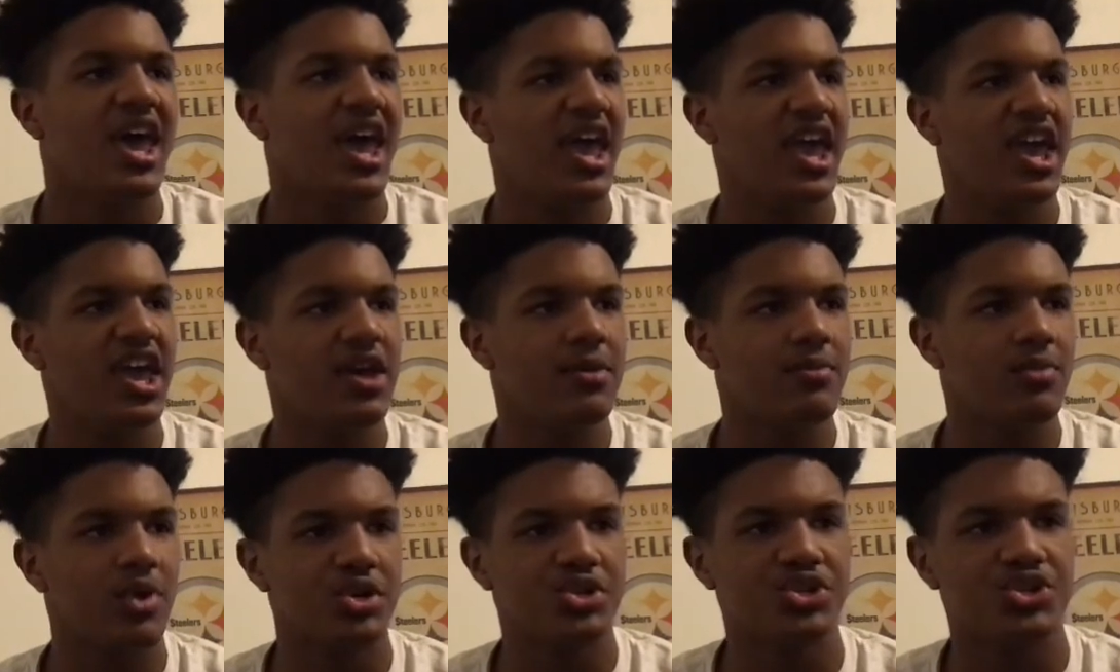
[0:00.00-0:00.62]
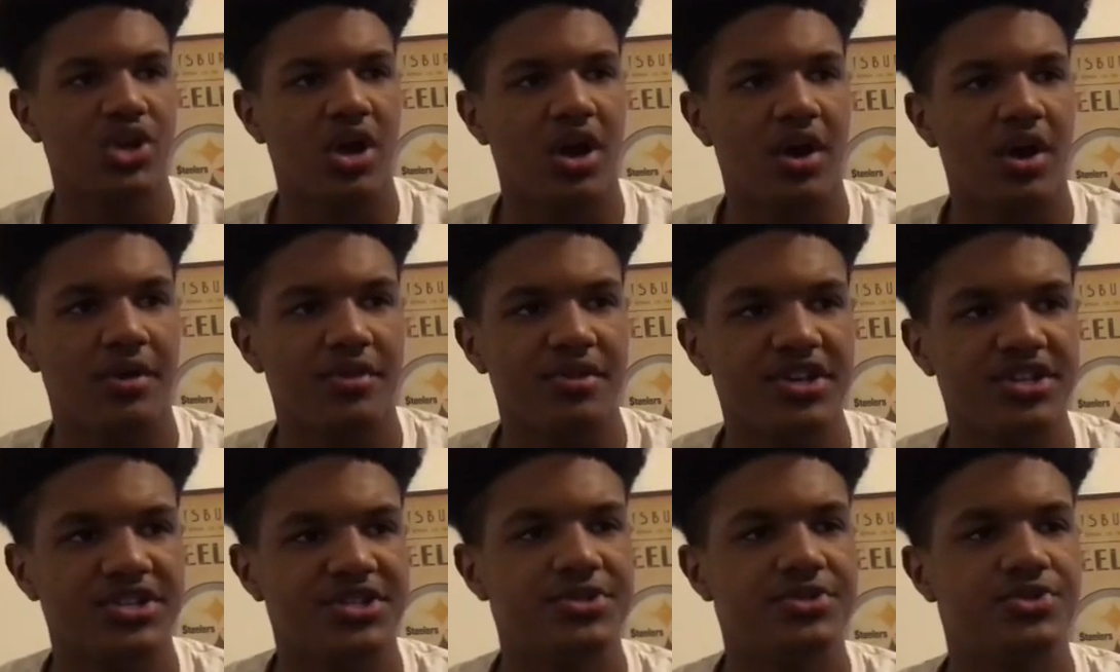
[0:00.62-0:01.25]
and Marshawn
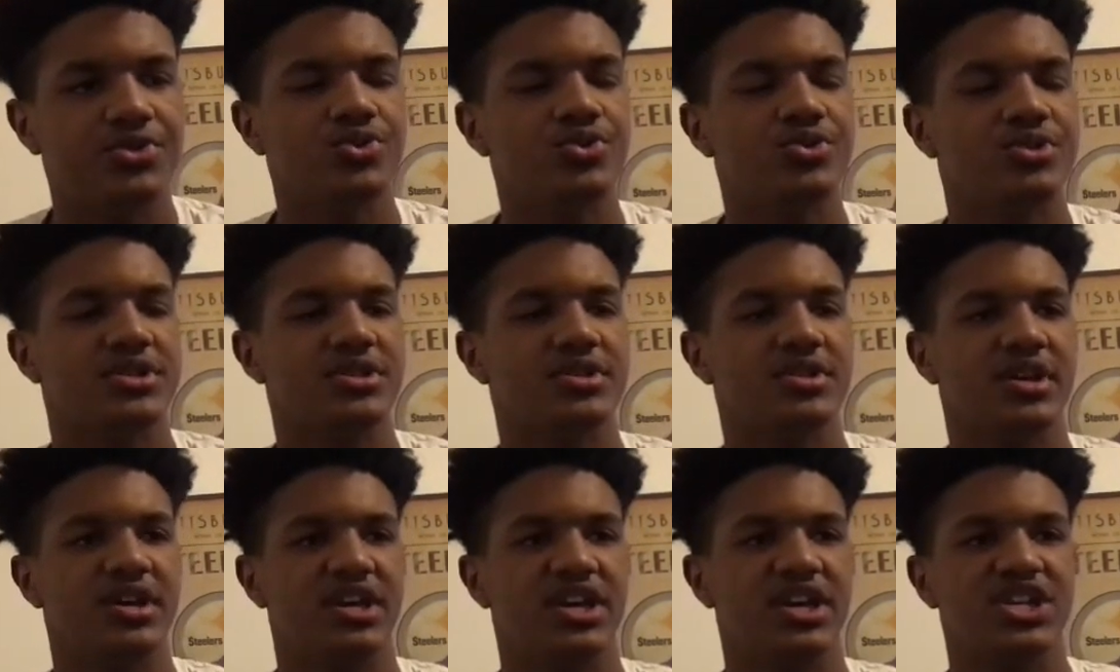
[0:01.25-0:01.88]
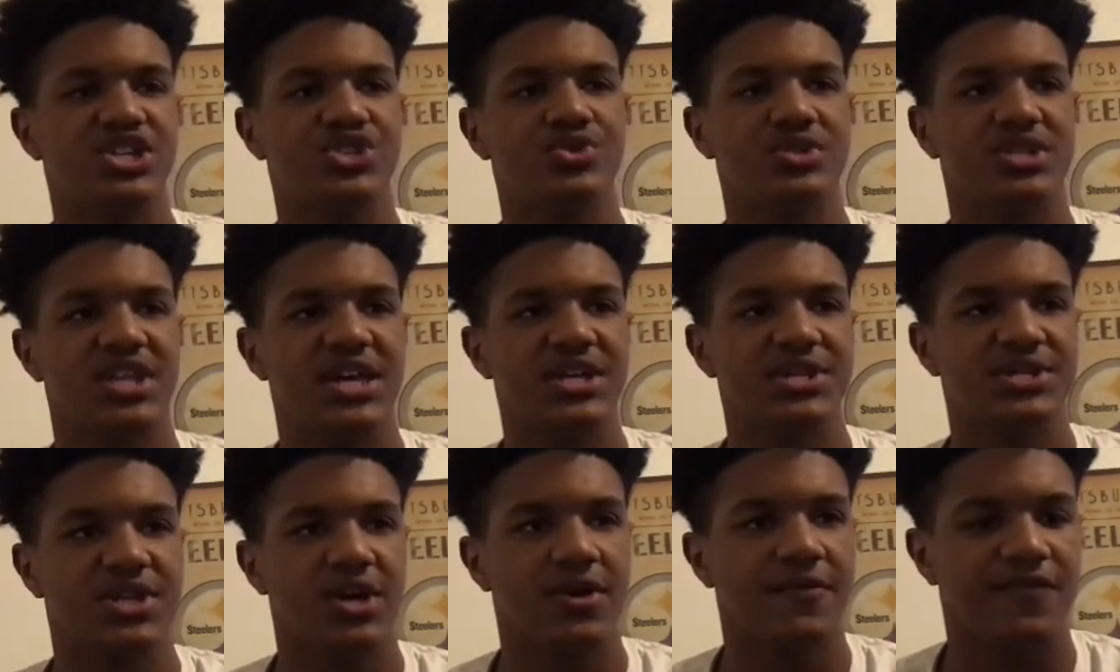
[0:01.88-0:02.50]
Lynch due to the injuries they
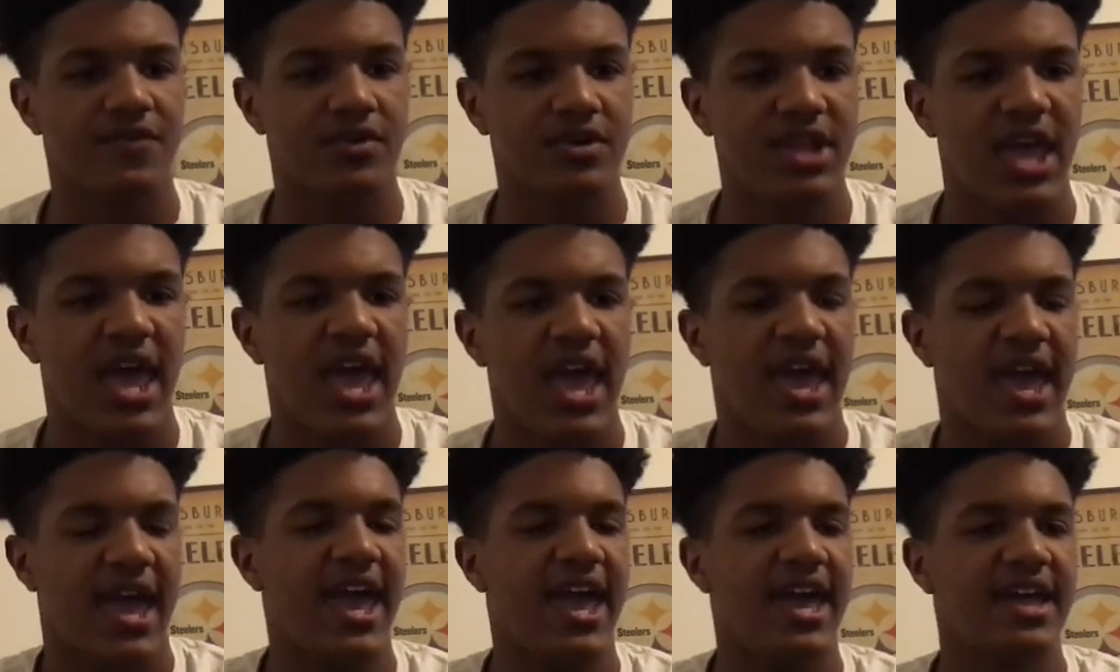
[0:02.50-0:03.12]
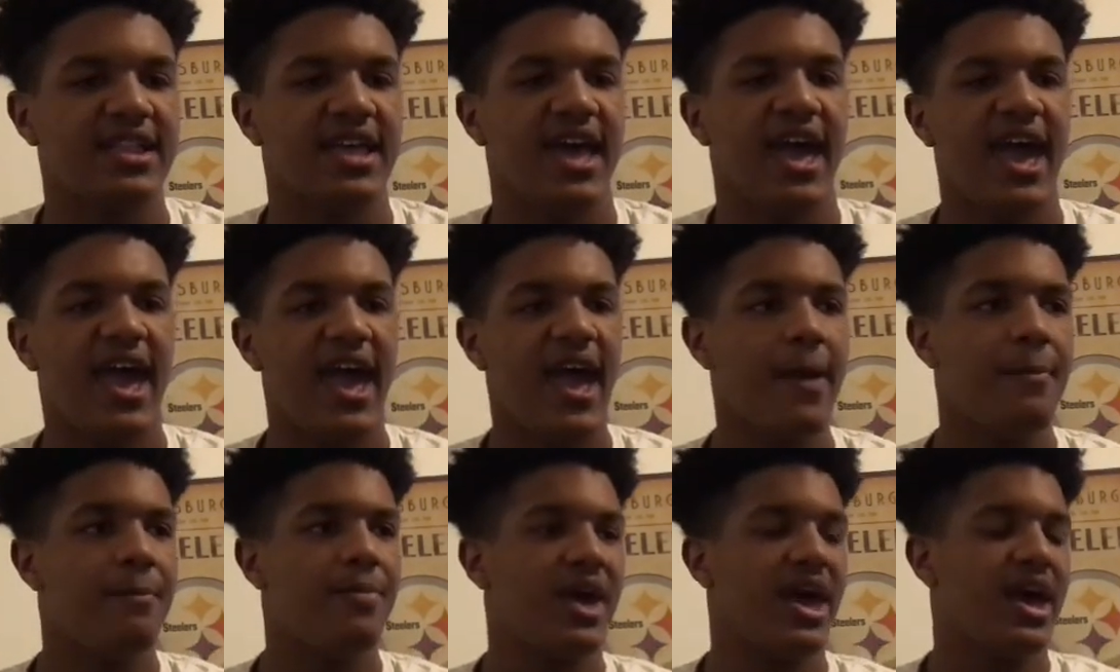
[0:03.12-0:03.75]
suffered at
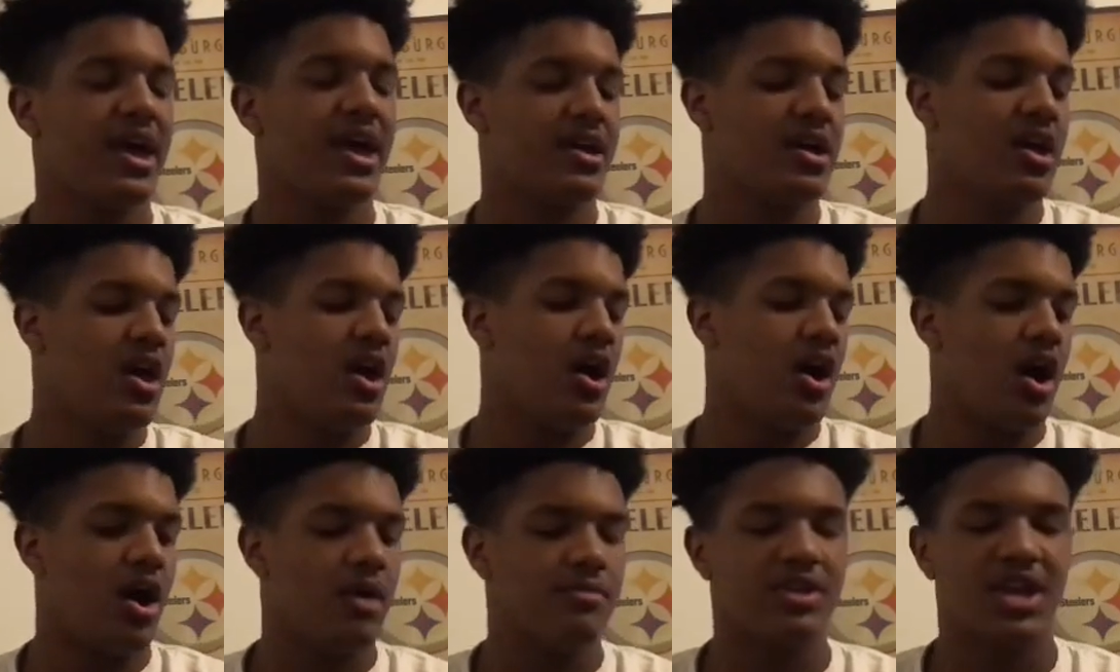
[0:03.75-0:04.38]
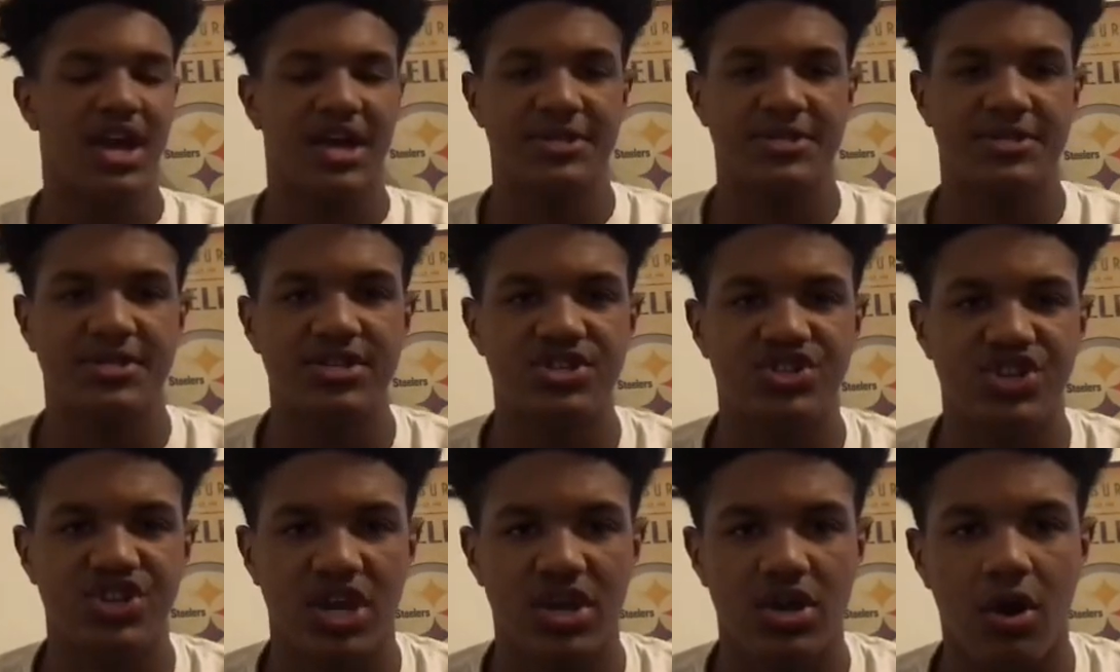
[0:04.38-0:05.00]
halfback. You got C.J.